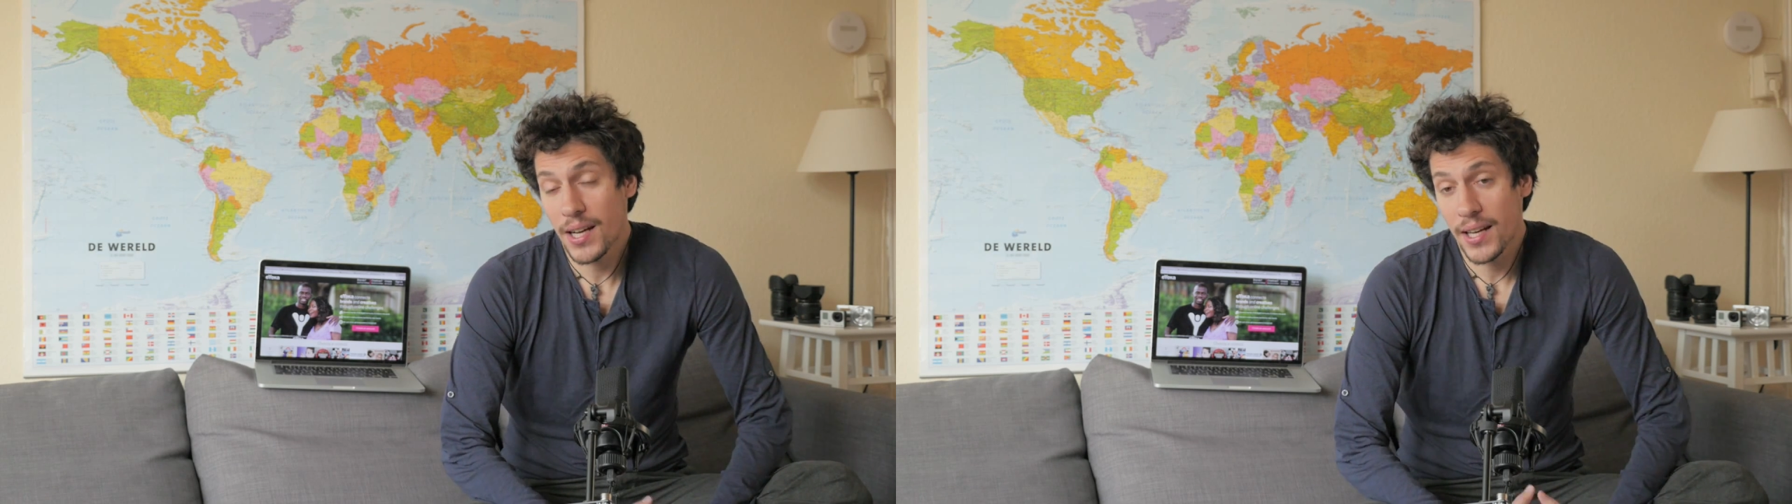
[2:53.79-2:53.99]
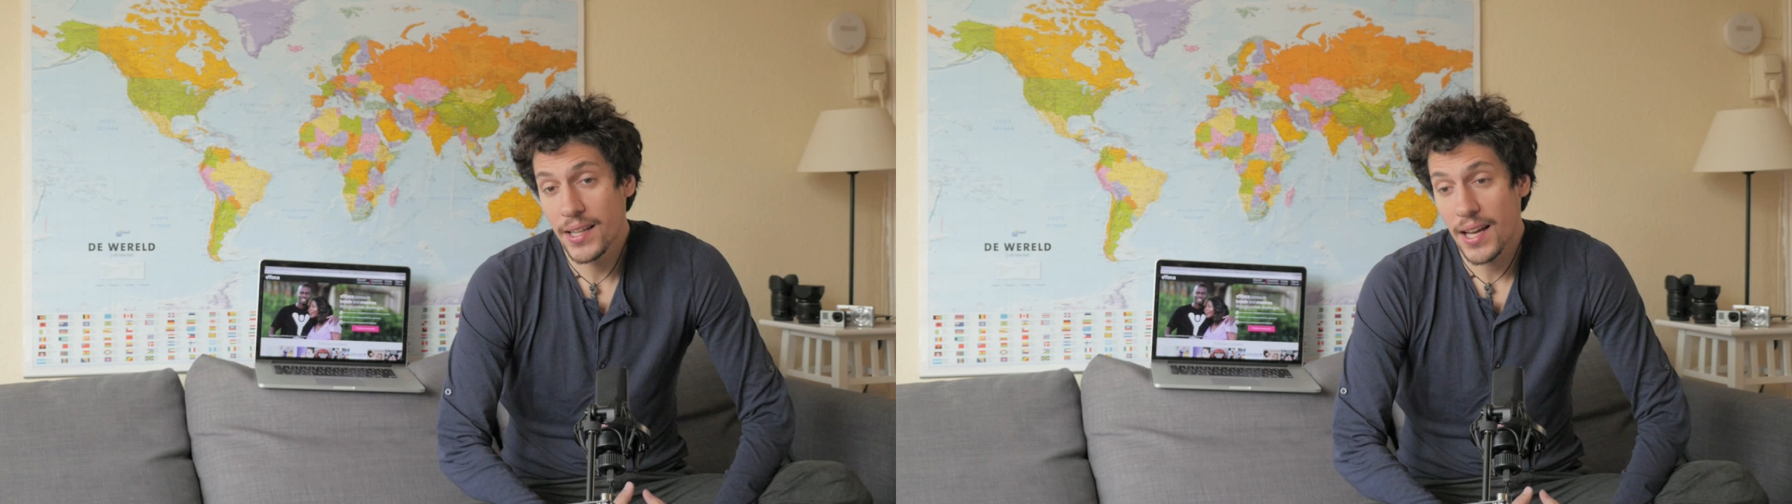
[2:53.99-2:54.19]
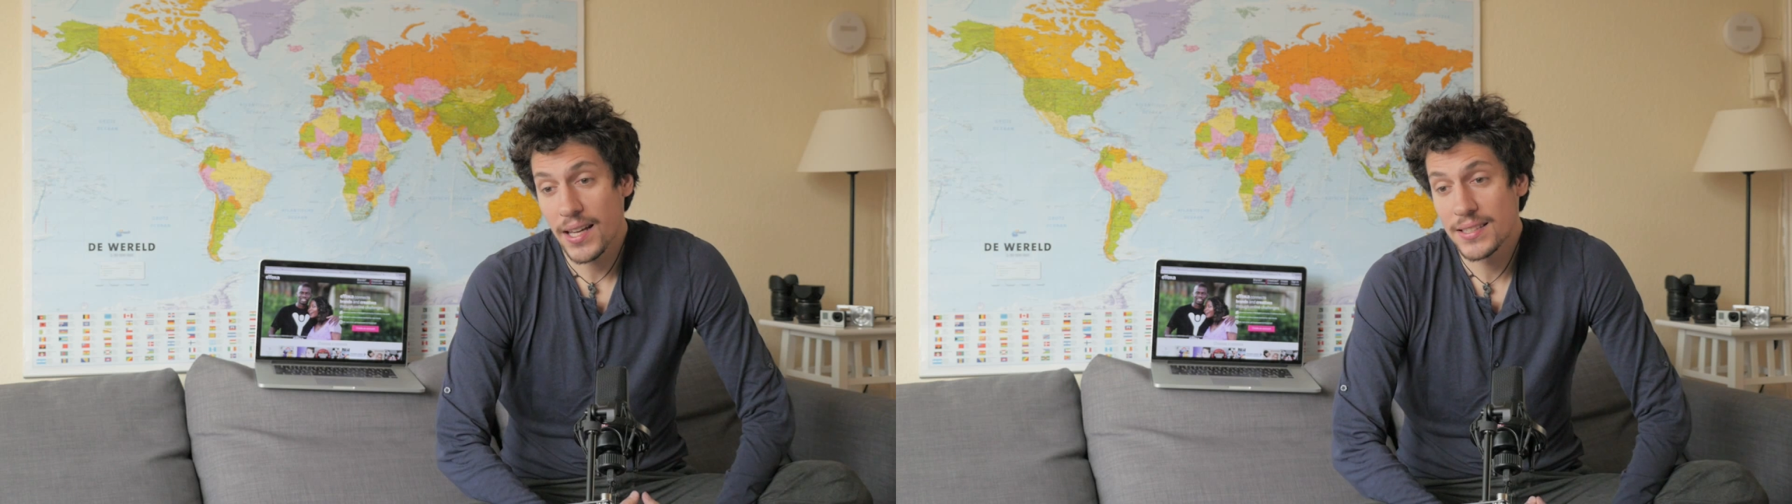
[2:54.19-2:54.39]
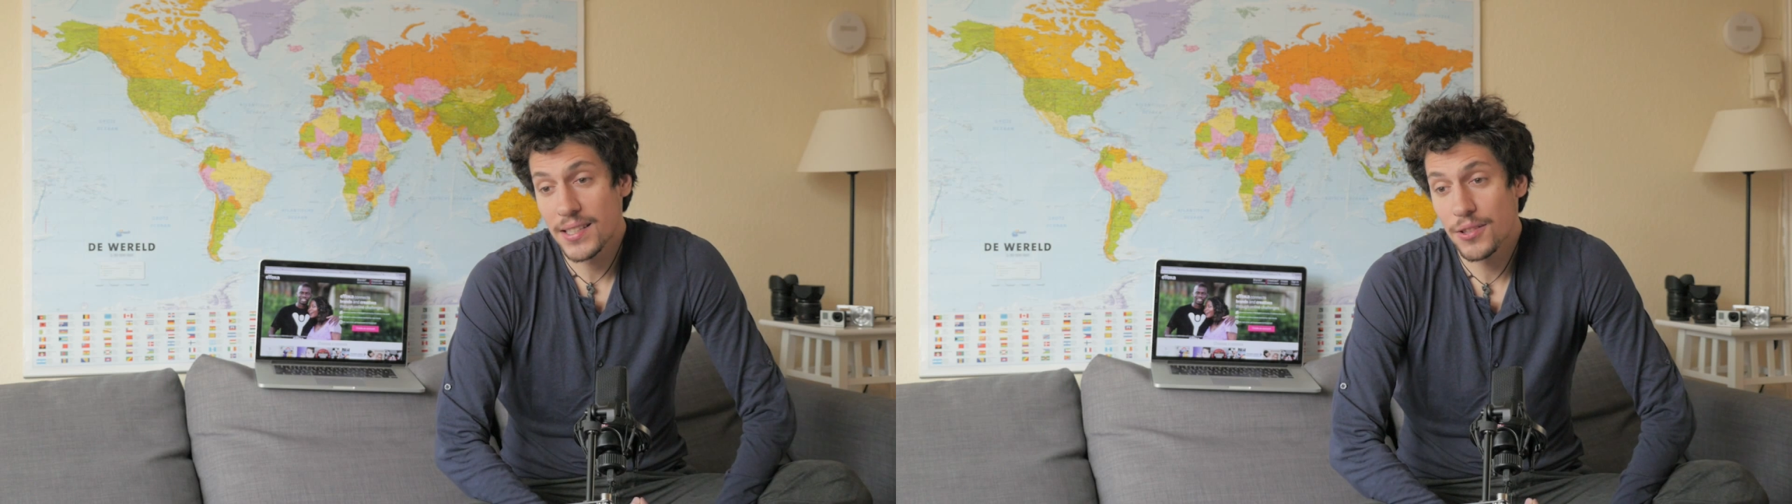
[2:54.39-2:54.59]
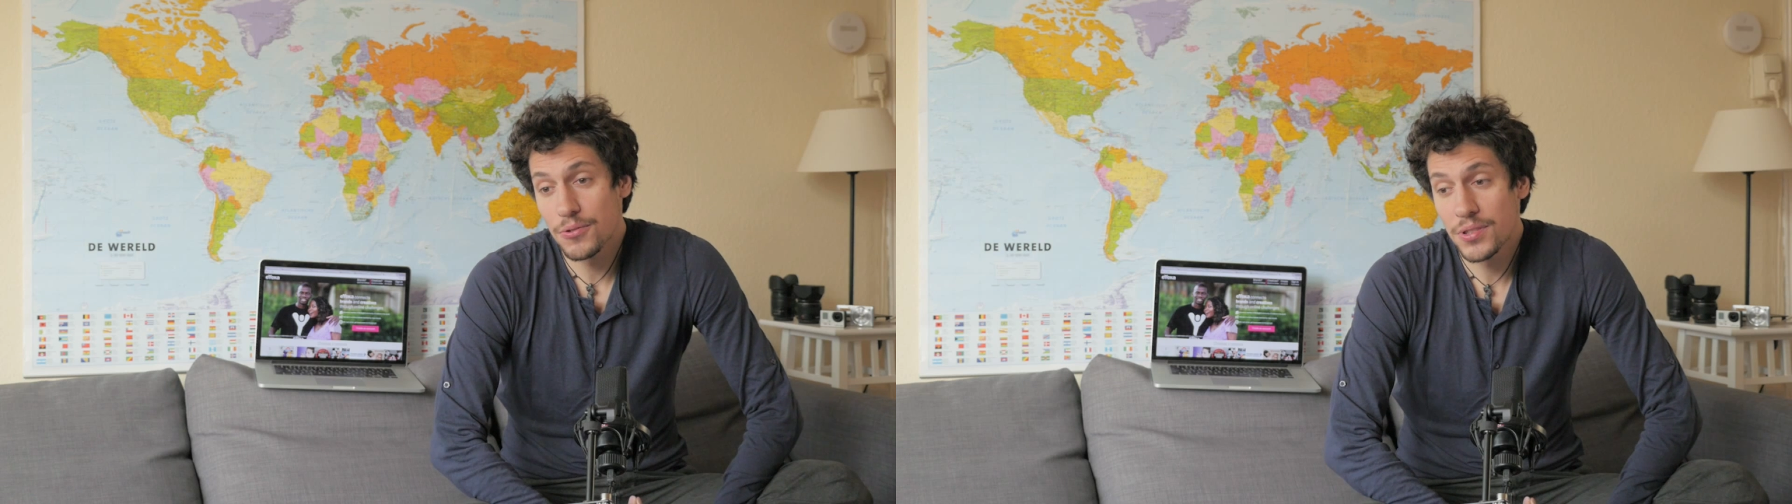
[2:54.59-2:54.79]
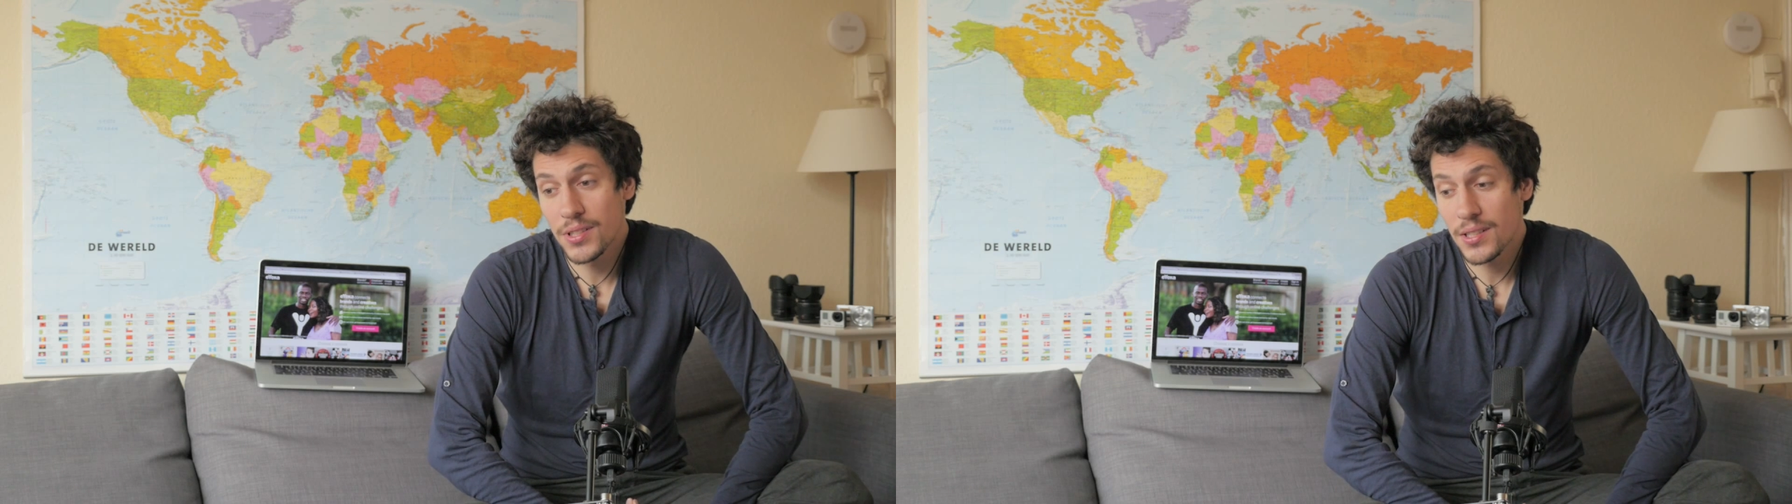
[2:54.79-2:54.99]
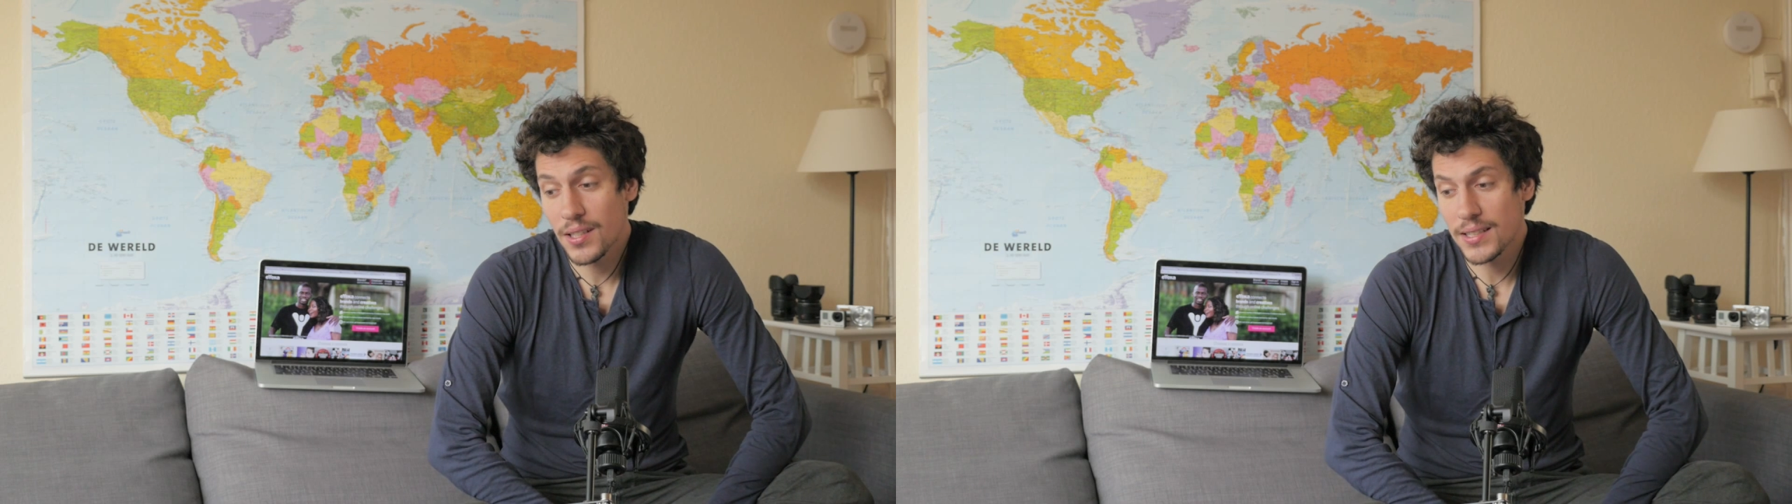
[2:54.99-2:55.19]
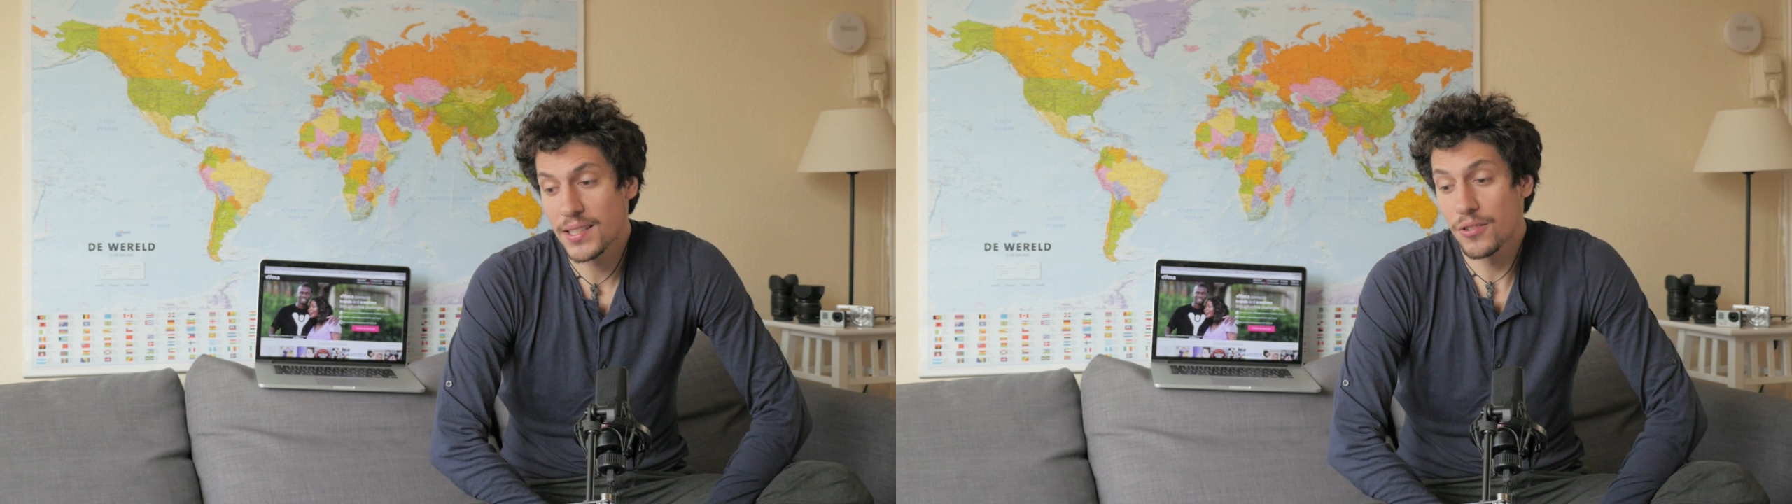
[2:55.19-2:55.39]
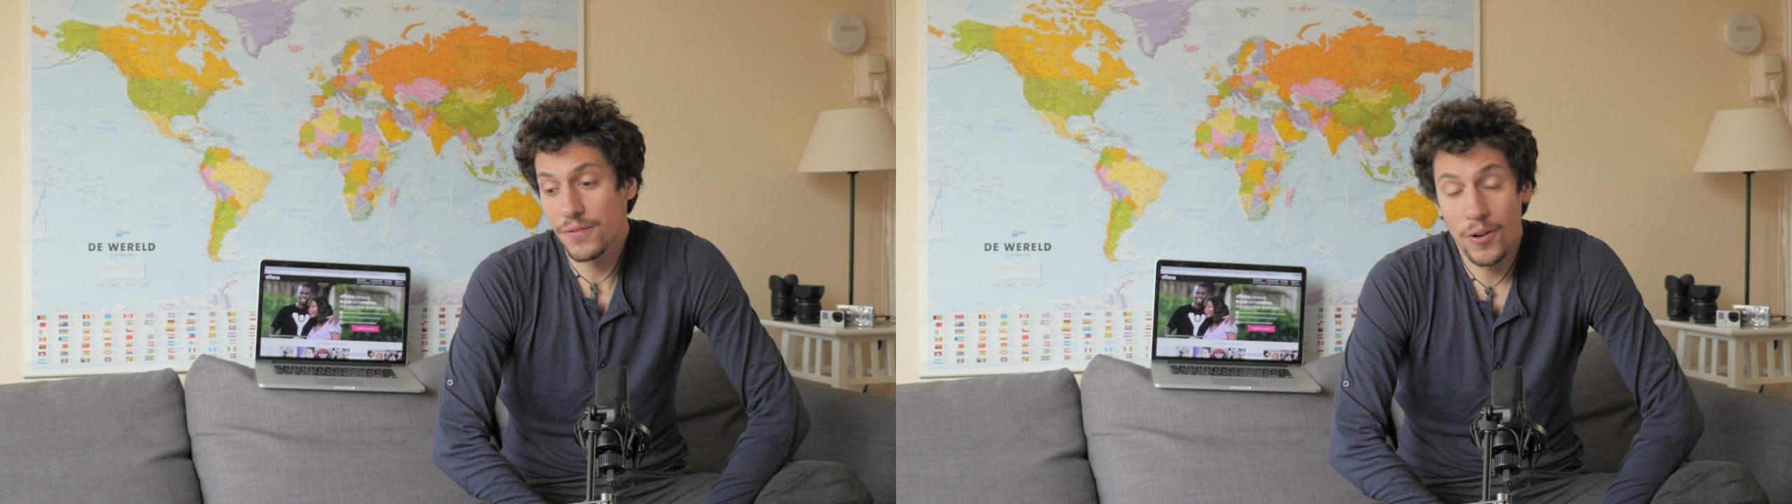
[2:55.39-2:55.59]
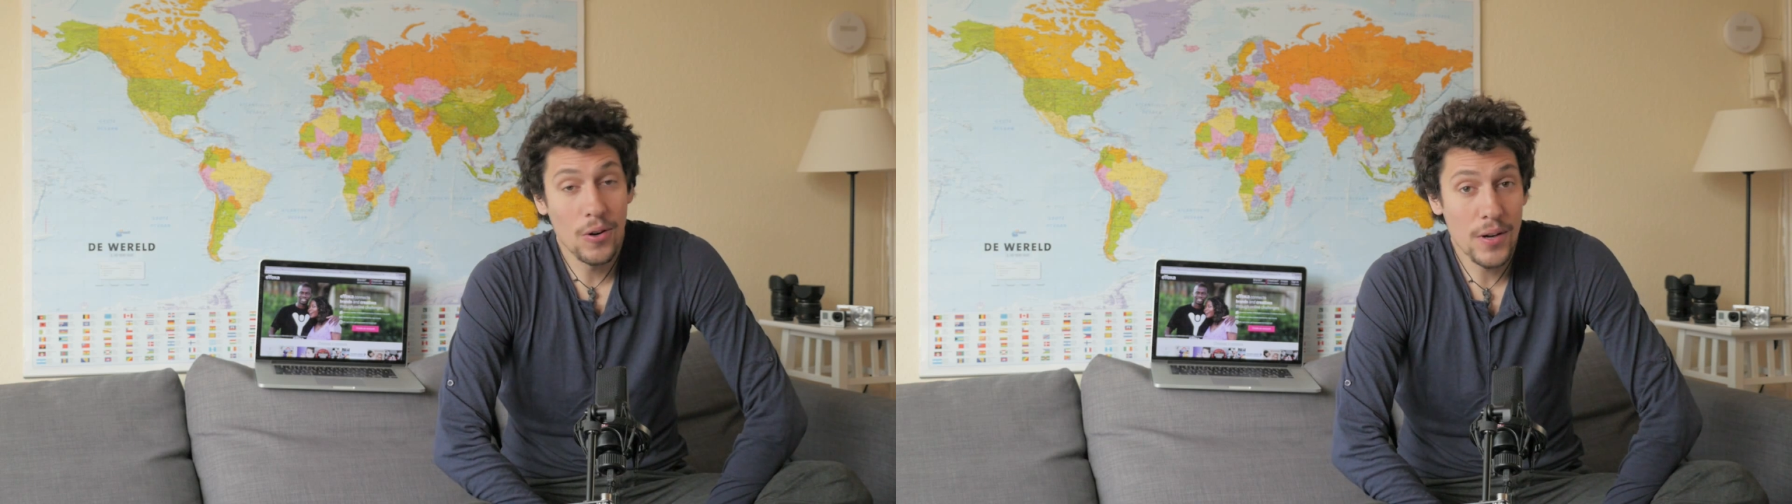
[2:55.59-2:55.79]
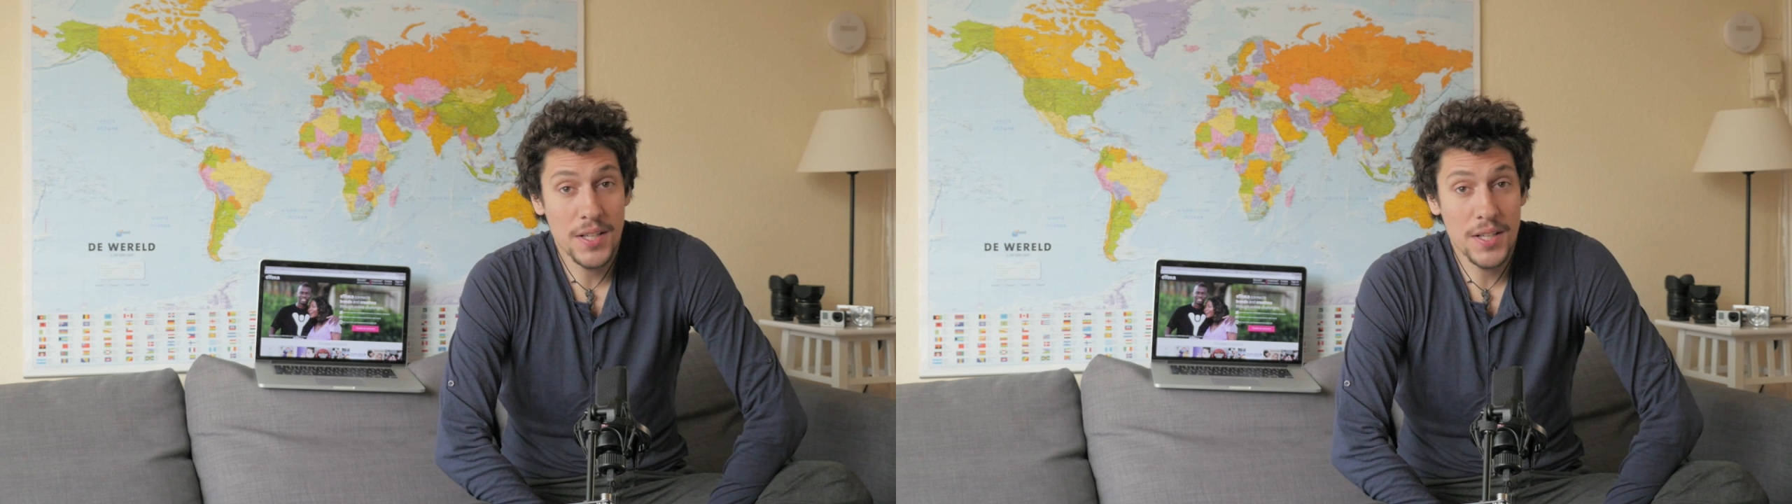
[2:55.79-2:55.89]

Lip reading: I started to follow